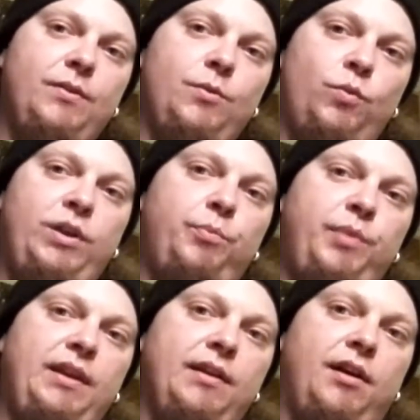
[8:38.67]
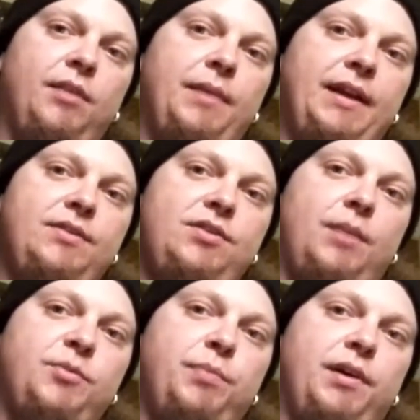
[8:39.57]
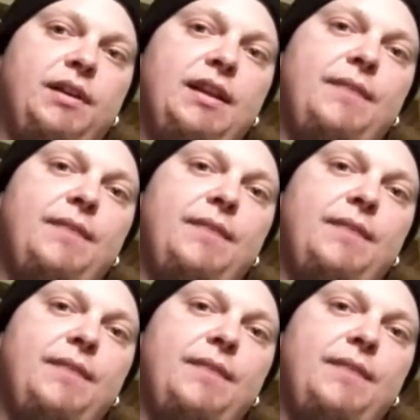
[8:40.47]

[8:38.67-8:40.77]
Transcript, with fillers: will be on my top spot.